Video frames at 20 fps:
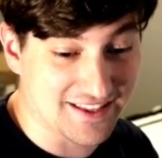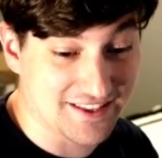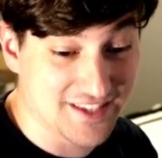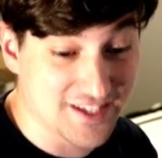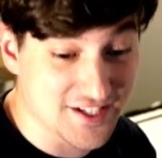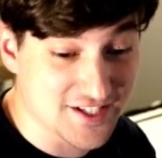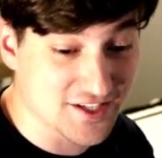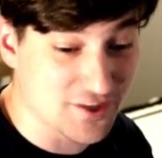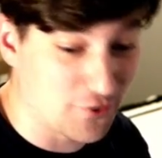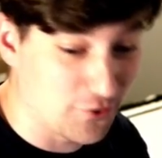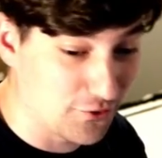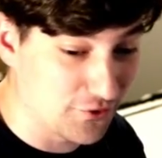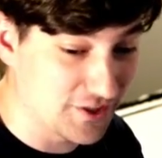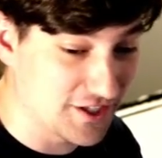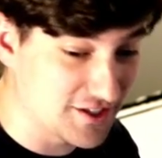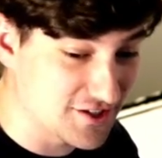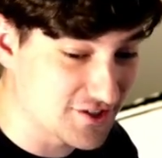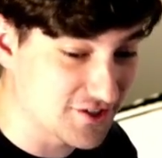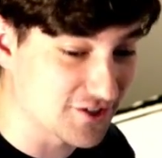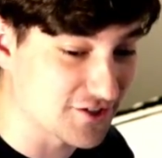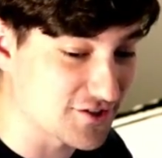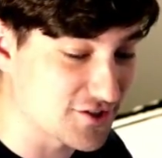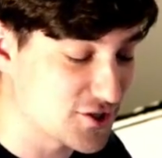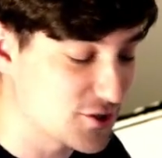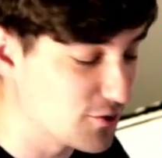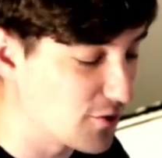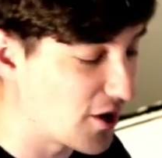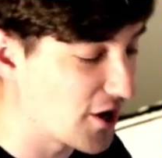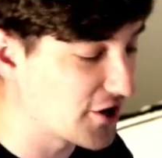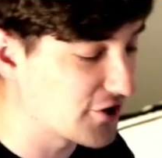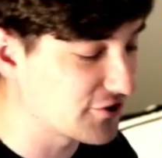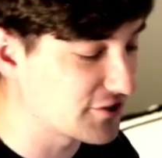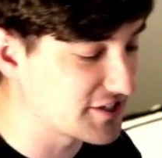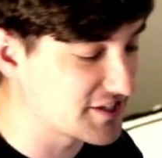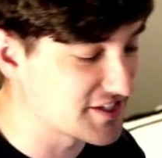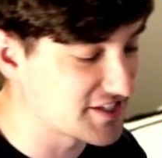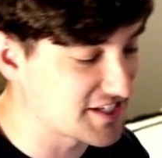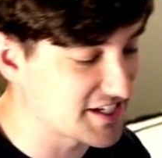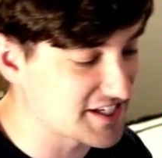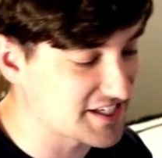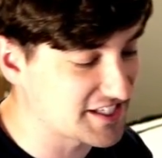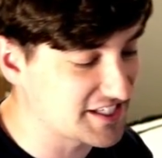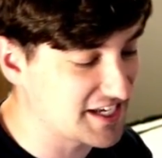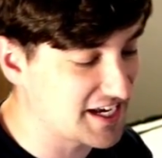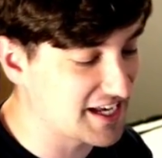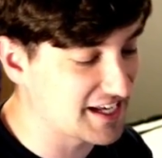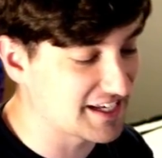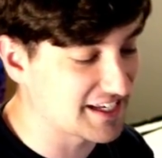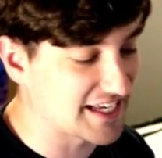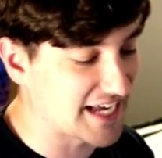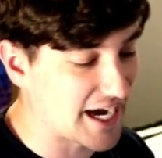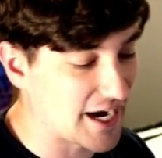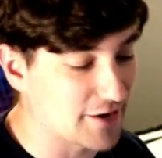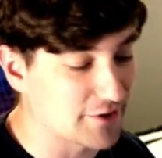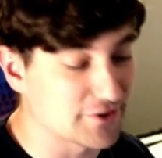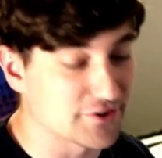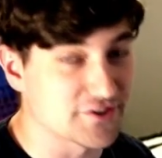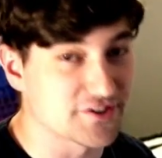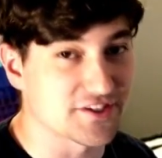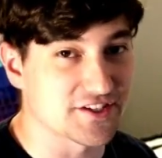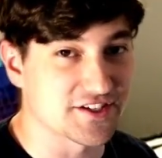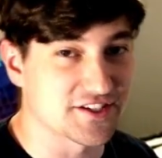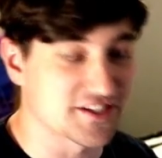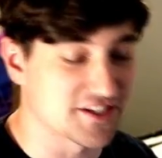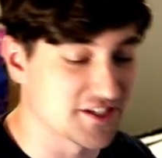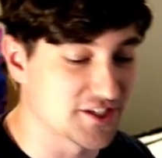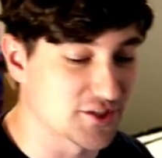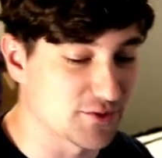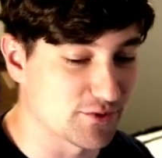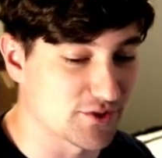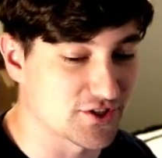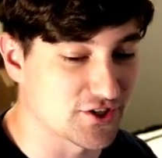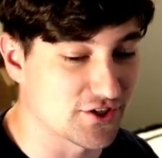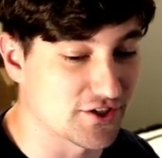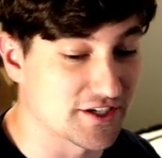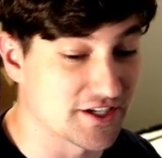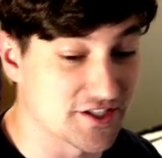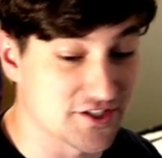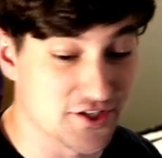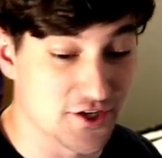this only took 268 encounters since returning.